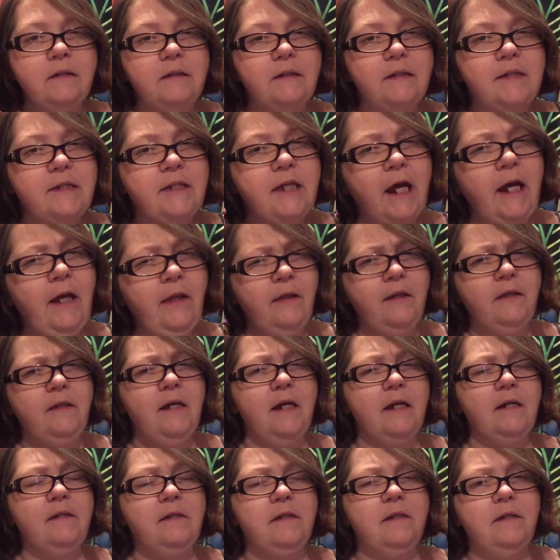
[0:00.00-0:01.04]
stand the
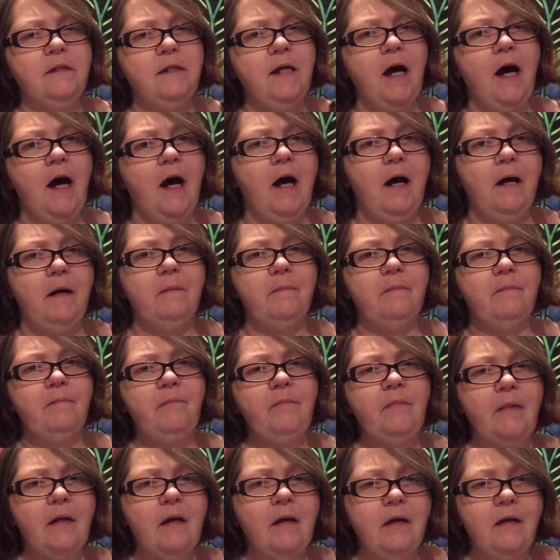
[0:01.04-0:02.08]
test of time.
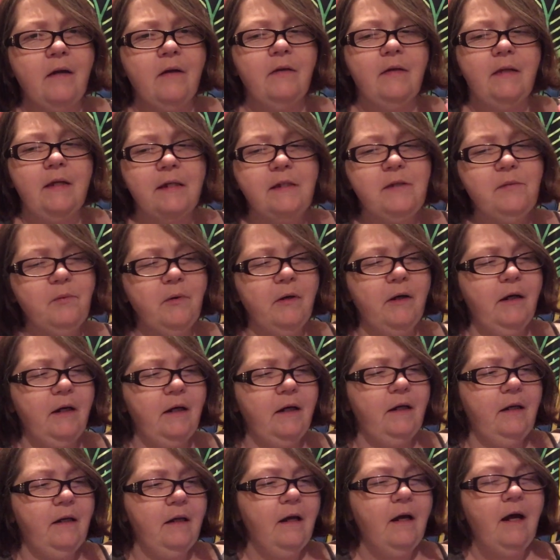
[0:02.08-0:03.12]
This
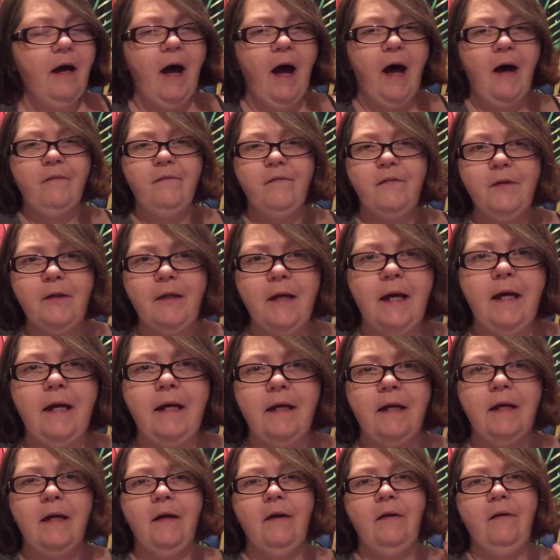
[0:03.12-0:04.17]
one, I feel
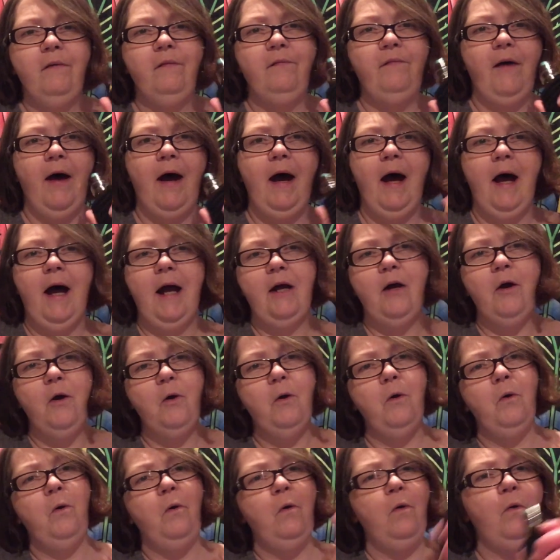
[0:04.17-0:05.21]
like if I
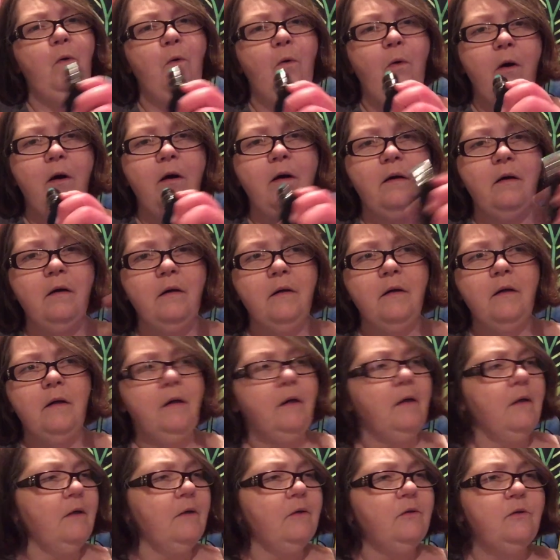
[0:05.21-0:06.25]
go
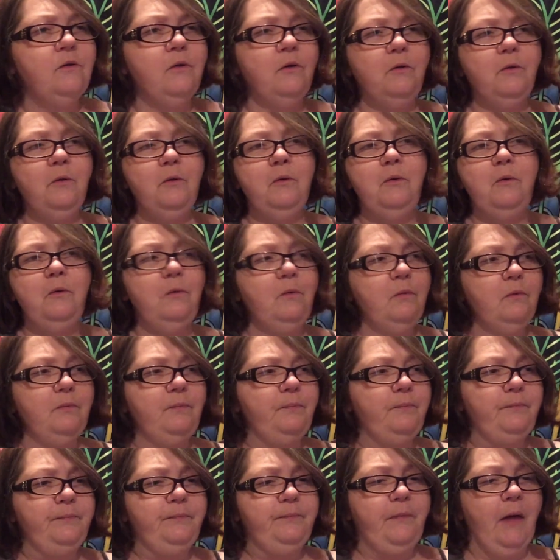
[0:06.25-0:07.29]
to,
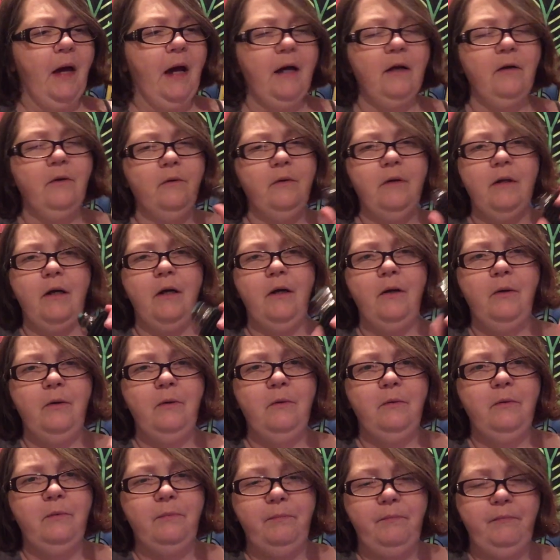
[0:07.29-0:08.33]
I don't
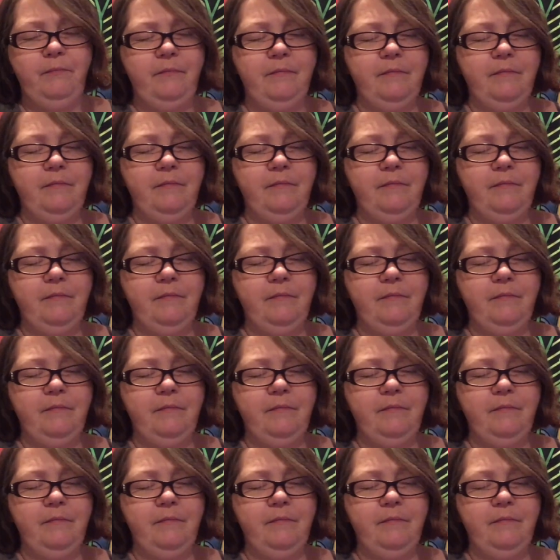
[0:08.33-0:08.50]
know,